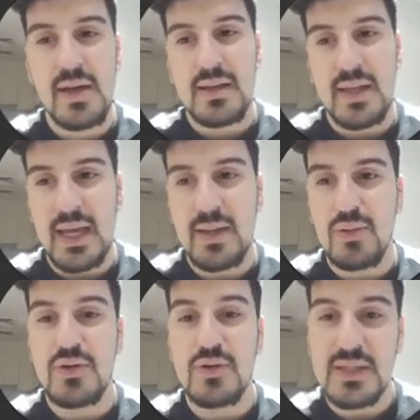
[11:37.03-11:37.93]
they're
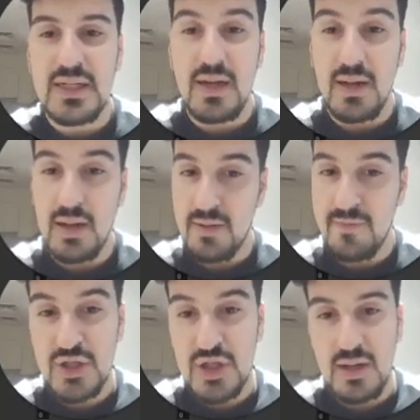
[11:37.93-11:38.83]
able to see the
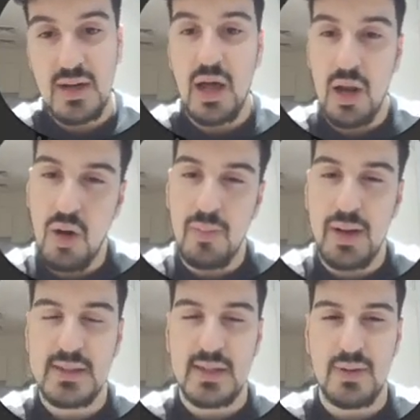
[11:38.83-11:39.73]
vision a lot
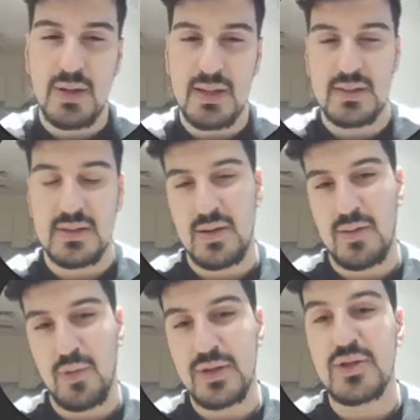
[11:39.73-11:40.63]
better, because
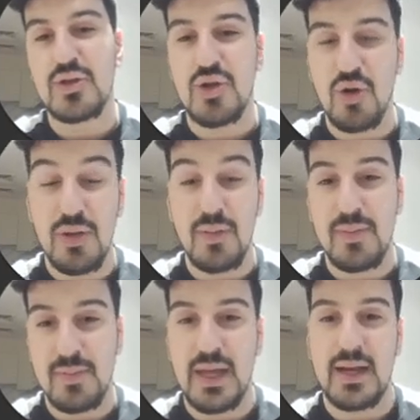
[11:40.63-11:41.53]
once you show
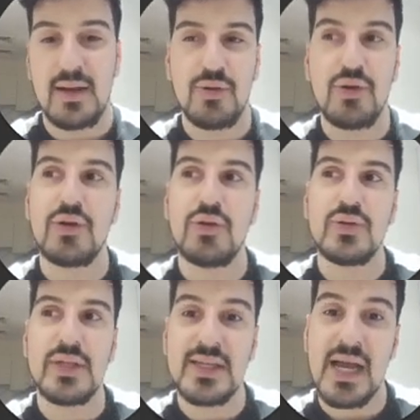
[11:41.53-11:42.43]
them, like, you could
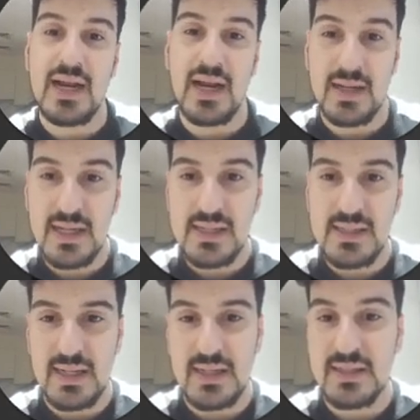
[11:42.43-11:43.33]
use it exactly like
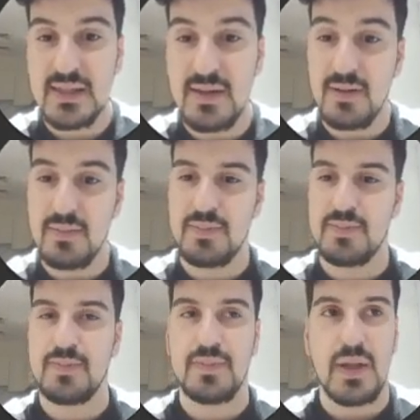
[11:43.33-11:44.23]
this, and this is
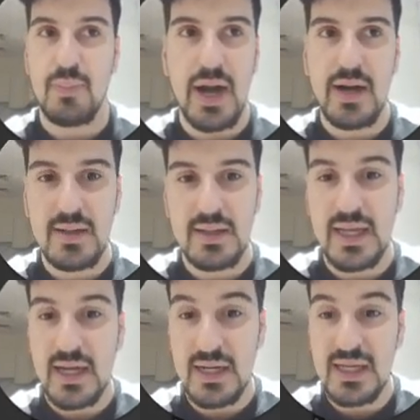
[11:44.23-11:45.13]
the brand,
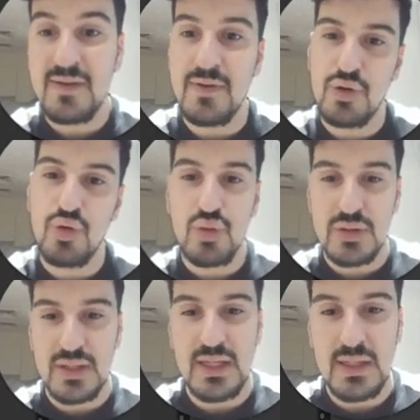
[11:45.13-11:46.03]
they can even
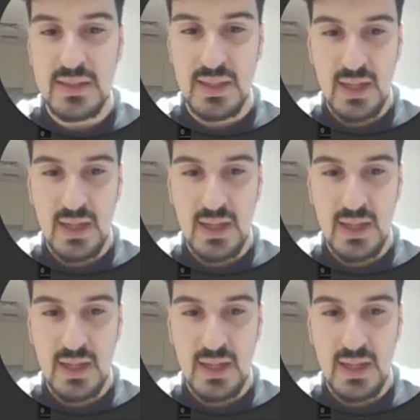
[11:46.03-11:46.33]
use these